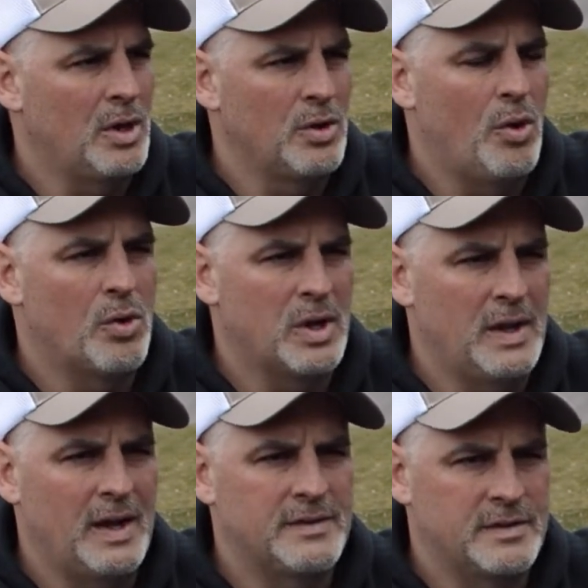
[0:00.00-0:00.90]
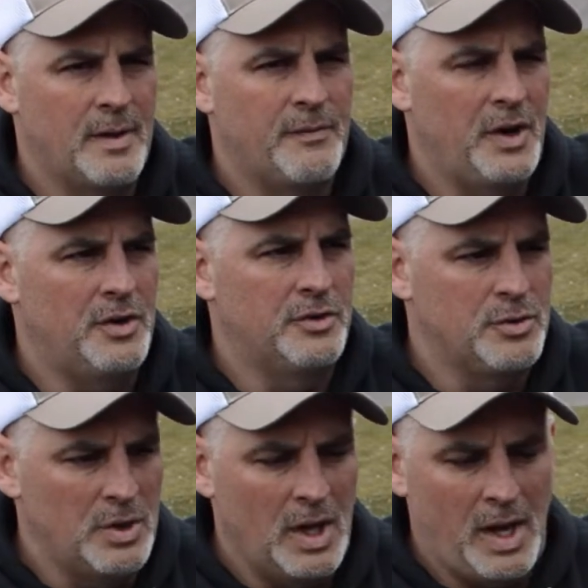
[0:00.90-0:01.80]
I'll know, okay, that's depth finder
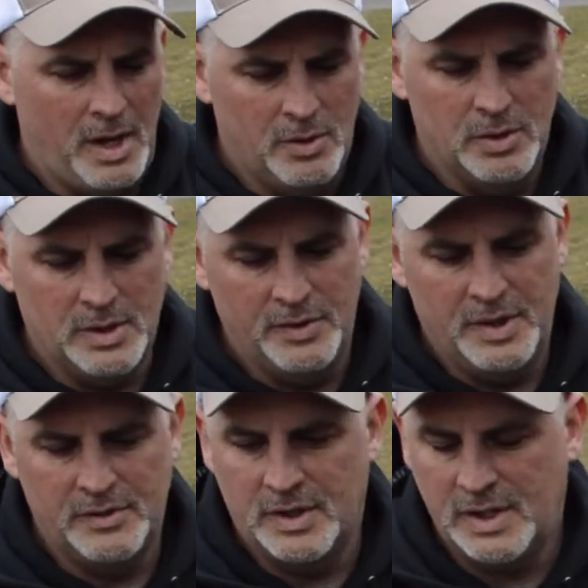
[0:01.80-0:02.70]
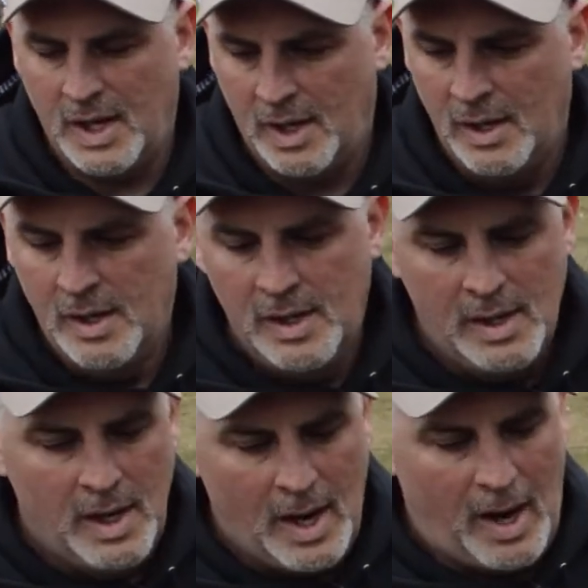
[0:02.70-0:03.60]
2 that I unhooked and things like that.
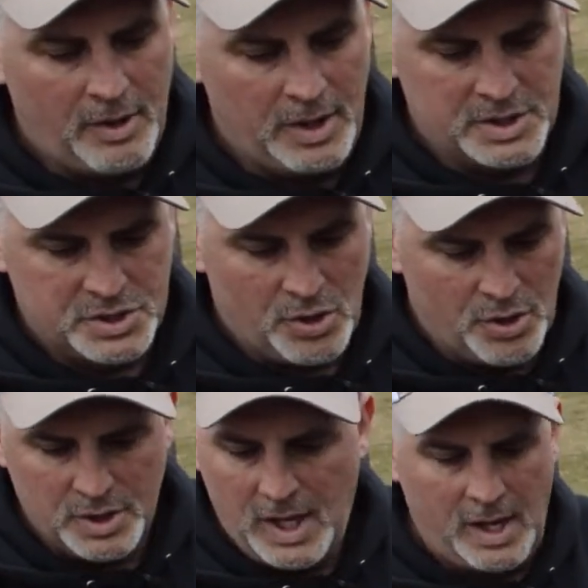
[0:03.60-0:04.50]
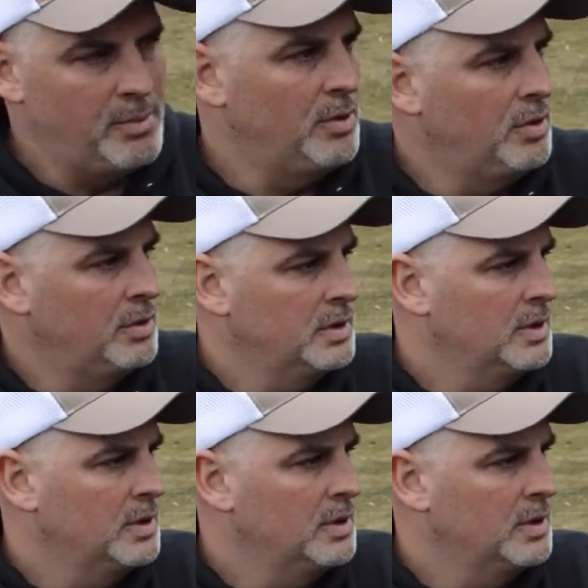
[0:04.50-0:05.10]
I'll get a shorter cable,